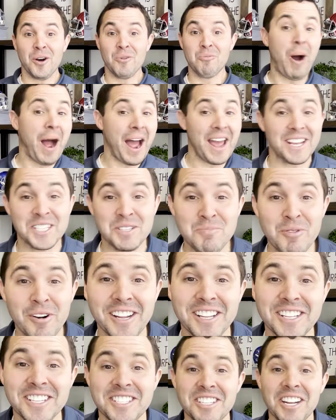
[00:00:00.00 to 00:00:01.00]
Why is
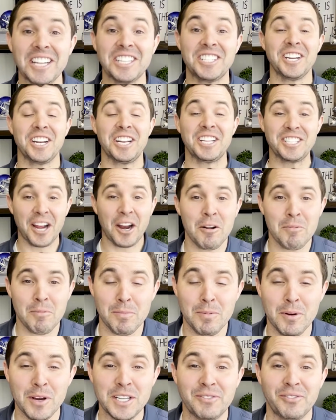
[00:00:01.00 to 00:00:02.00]
Meridian such a desirable
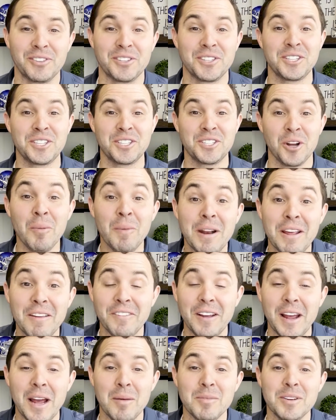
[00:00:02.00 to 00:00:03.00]
place for so many
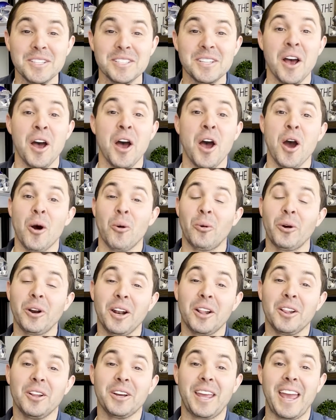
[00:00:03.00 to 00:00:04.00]
families? We're
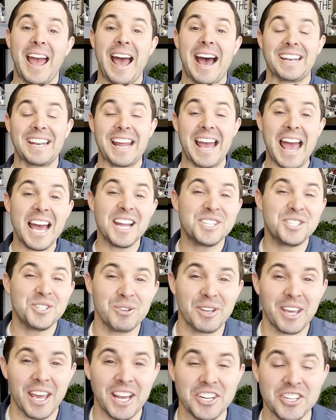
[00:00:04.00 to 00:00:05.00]
gonna look at
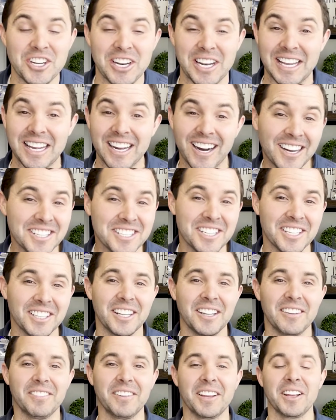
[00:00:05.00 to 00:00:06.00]
education, cost of
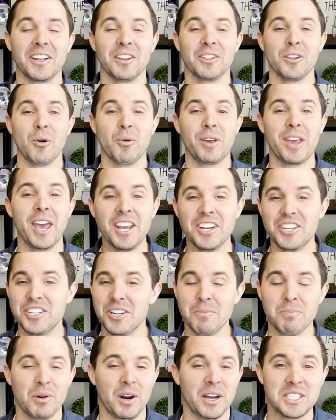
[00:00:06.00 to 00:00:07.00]
living,
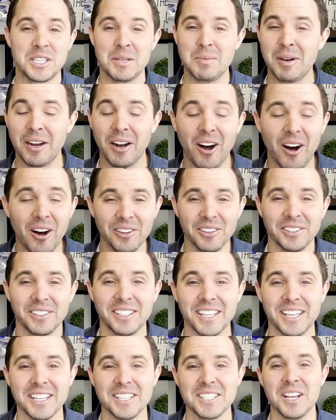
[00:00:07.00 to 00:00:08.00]
location, proximity to all
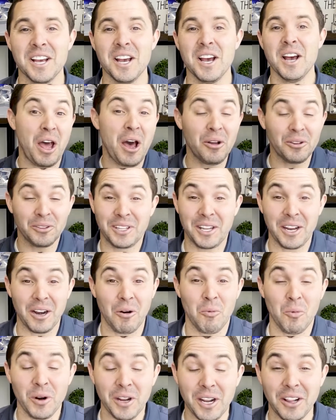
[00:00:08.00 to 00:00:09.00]
things,
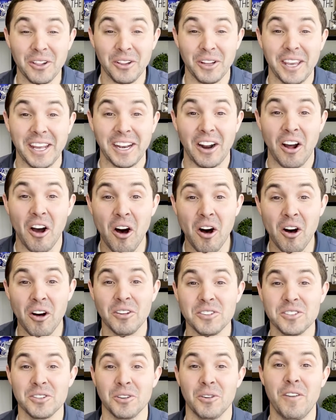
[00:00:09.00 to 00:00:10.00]
healthcare. We're gonna look at it
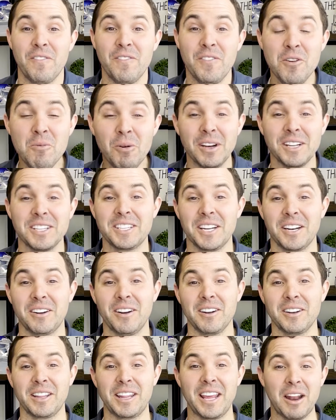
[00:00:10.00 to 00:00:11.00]
all. So if you wanna stick
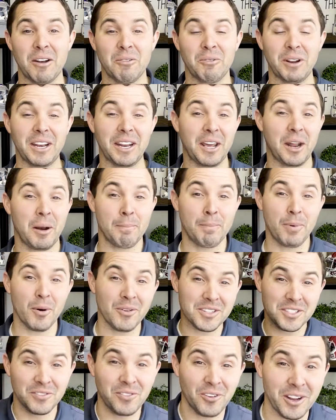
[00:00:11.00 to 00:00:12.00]
around to the end, we're gonna get a
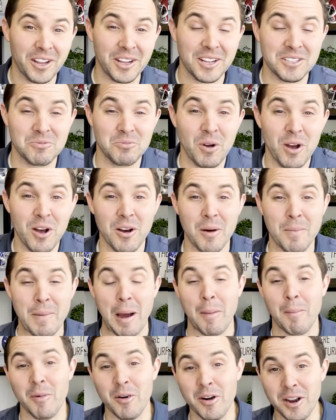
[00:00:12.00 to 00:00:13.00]
bonus for you as well
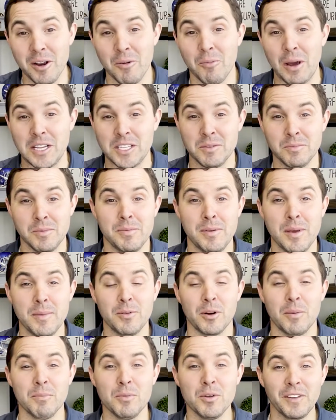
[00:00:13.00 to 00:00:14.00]
about Meridian, why so many
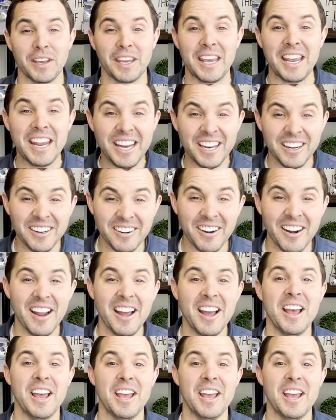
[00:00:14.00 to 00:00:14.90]
people are moving here.